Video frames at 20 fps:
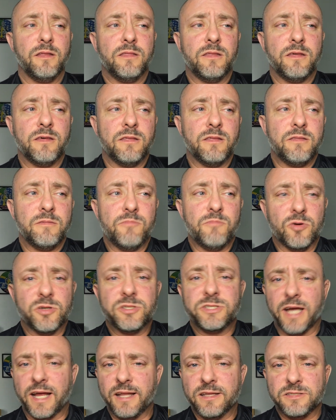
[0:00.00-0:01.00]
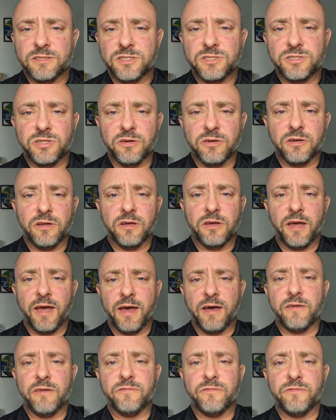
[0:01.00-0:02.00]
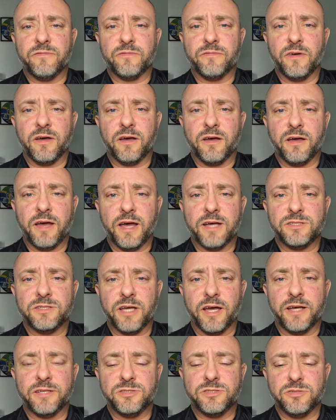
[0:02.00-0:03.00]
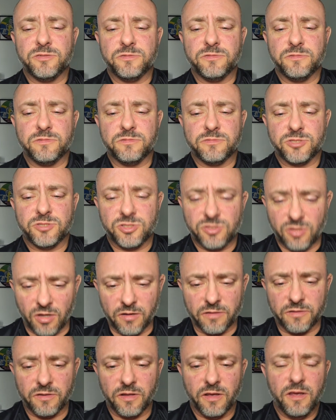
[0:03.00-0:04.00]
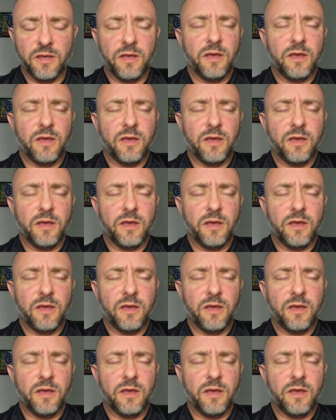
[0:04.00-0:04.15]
the more challenges you're going to have as you start.